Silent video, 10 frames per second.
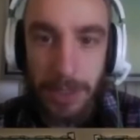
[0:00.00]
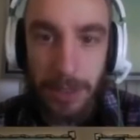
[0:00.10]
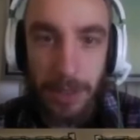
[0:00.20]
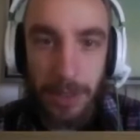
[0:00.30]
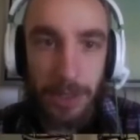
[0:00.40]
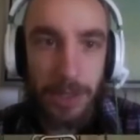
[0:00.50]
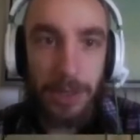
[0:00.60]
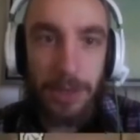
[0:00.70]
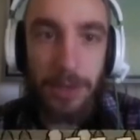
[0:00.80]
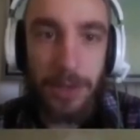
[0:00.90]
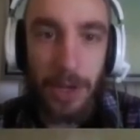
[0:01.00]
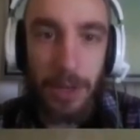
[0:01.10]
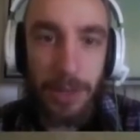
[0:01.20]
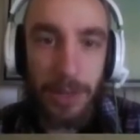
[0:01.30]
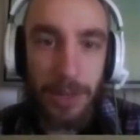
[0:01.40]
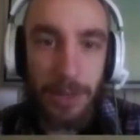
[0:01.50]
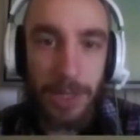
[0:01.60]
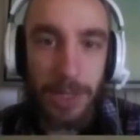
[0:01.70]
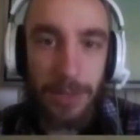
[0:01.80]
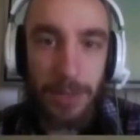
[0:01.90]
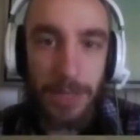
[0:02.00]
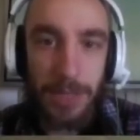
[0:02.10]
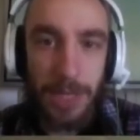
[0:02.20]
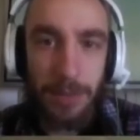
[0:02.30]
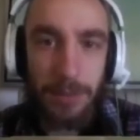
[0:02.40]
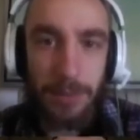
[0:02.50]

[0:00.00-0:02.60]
of dirt about the place for them to eat.